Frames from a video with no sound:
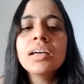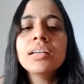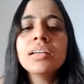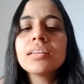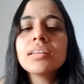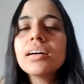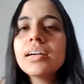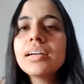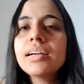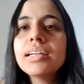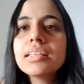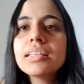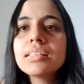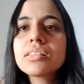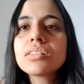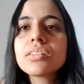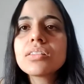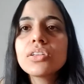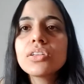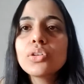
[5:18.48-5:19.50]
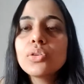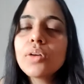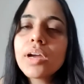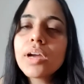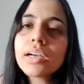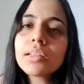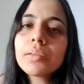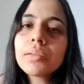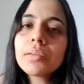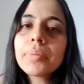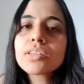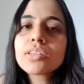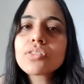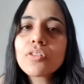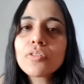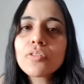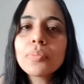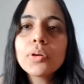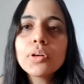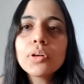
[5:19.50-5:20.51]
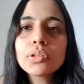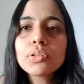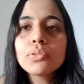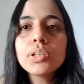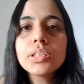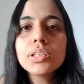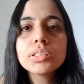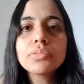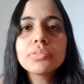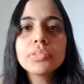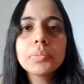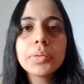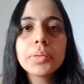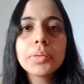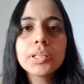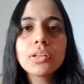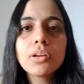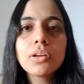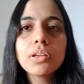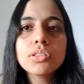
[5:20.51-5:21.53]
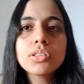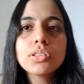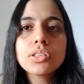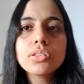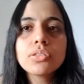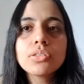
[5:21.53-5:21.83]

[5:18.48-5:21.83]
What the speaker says: Third is you get the best of both worlds with pathology.